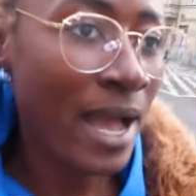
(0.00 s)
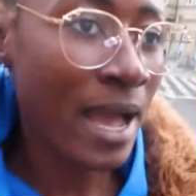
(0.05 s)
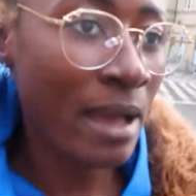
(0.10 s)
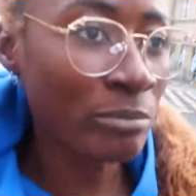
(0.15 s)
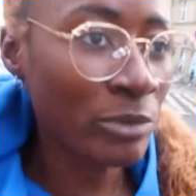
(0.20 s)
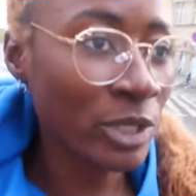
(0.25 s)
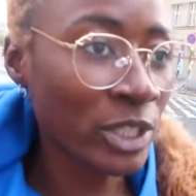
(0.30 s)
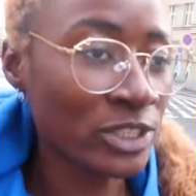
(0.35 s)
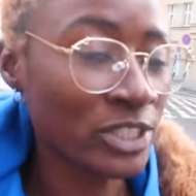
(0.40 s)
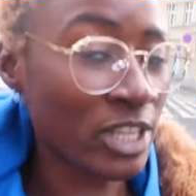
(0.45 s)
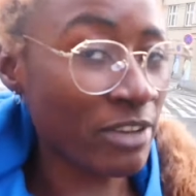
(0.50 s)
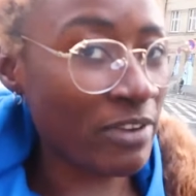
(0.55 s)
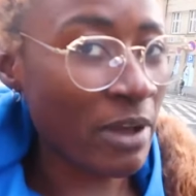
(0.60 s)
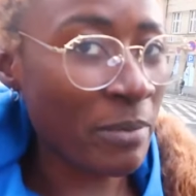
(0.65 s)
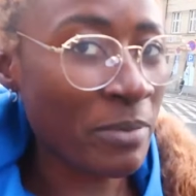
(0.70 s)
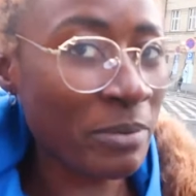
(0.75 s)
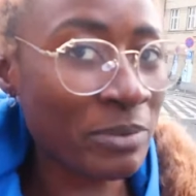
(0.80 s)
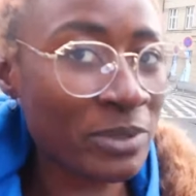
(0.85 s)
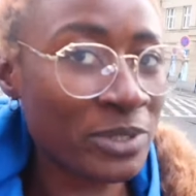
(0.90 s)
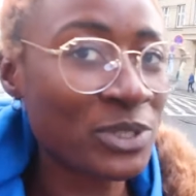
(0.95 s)
I'm not sure if
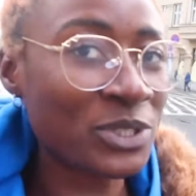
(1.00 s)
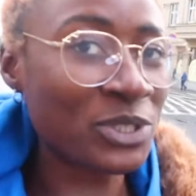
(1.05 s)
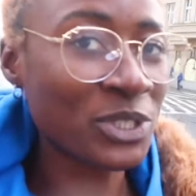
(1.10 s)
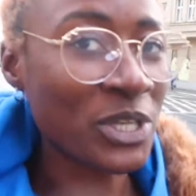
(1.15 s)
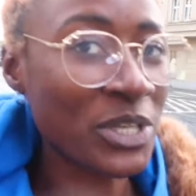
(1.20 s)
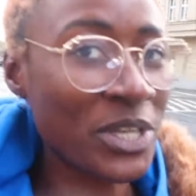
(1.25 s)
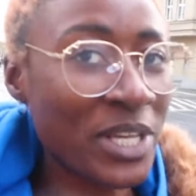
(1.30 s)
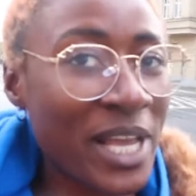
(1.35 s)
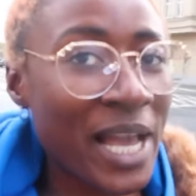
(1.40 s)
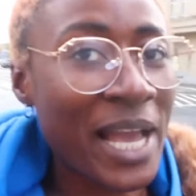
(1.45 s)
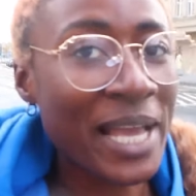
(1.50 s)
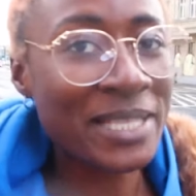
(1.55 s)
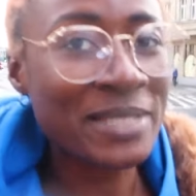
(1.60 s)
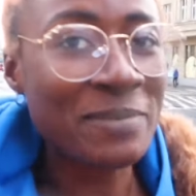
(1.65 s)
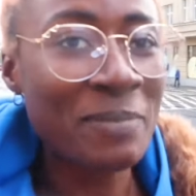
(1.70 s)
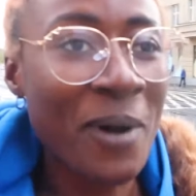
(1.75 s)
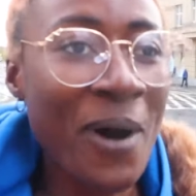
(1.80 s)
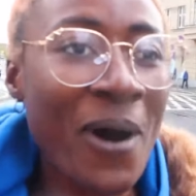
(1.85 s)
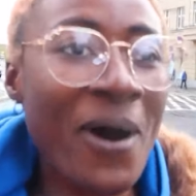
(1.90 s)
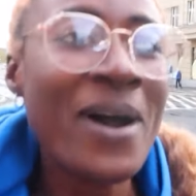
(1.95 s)
I'll be able to show you
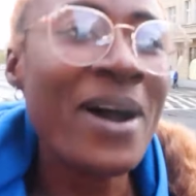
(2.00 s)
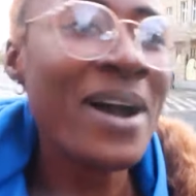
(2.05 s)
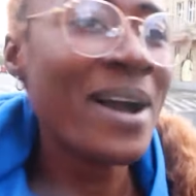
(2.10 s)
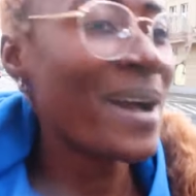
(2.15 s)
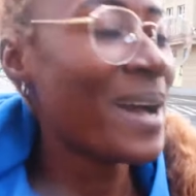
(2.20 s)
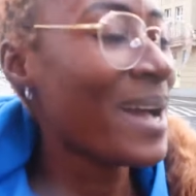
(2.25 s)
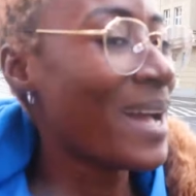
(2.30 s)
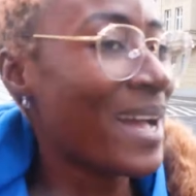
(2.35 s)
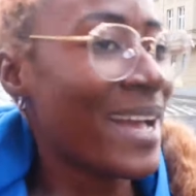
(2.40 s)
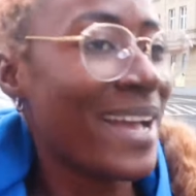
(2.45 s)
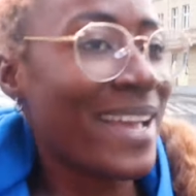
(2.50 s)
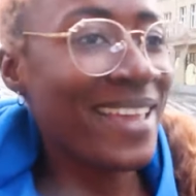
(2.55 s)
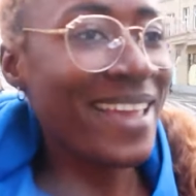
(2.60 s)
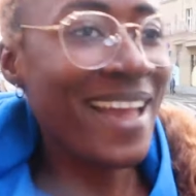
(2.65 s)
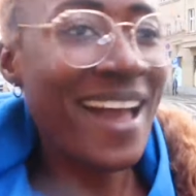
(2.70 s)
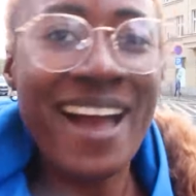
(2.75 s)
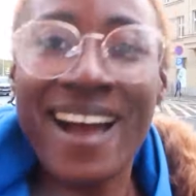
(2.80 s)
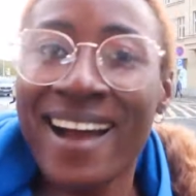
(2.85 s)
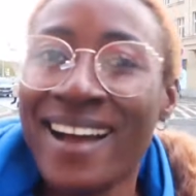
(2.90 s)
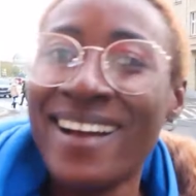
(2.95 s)
guys, but
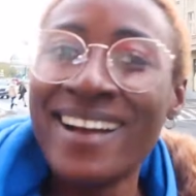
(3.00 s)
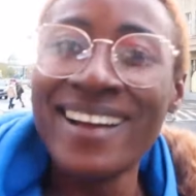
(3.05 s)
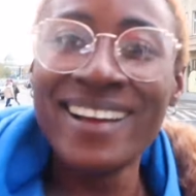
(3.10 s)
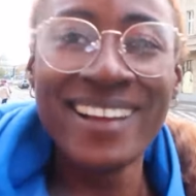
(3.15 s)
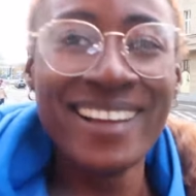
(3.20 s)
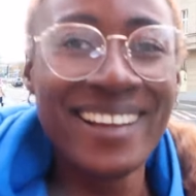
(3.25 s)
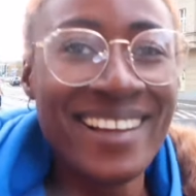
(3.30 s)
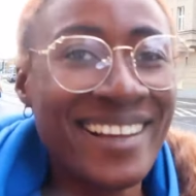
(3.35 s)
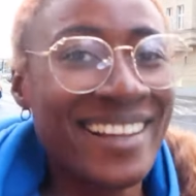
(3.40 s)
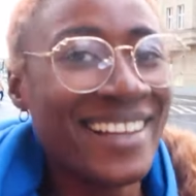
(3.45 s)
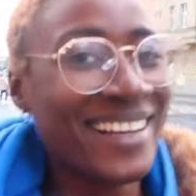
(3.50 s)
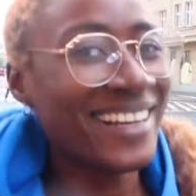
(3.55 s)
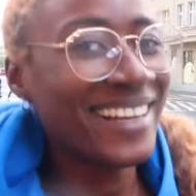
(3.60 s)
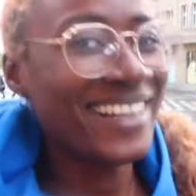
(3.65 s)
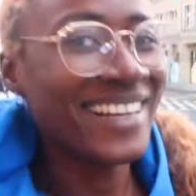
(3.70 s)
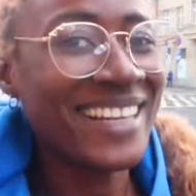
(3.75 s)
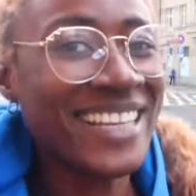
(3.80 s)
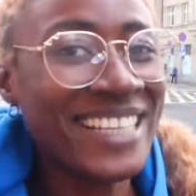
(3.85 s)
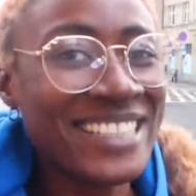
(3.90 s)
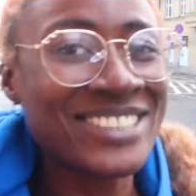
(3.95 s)
yeah,
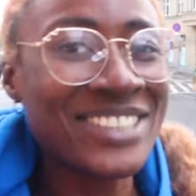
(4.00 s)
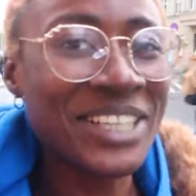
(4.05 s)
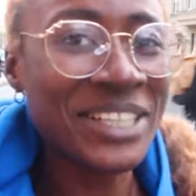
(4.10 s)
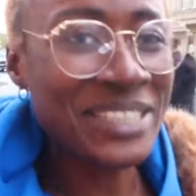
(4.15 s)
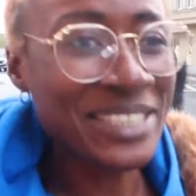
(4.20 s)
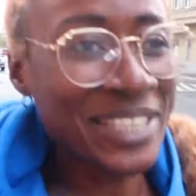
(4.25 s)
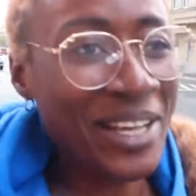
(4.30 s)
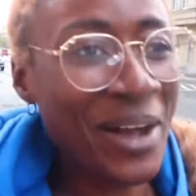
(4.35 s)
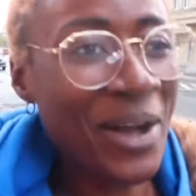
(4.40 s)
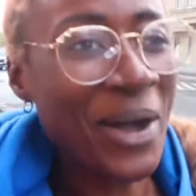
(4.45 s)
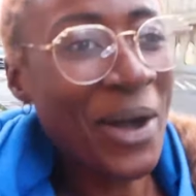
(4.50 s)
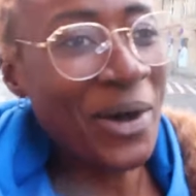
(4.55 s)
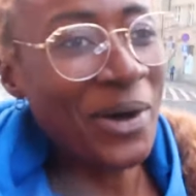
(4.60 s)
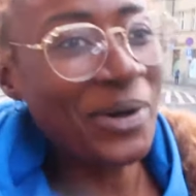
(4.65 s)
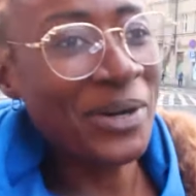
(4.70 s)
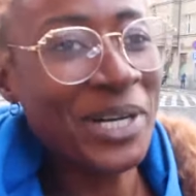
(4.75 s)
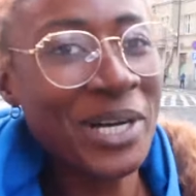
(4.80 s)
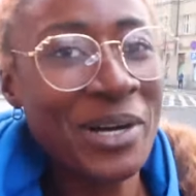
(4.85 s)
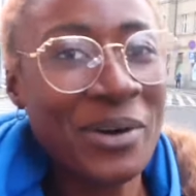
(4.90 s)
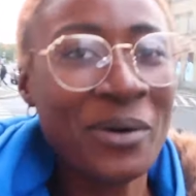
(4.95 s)
let's just
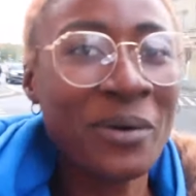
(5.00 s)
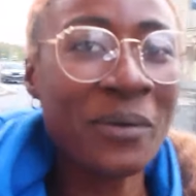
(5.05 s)
go.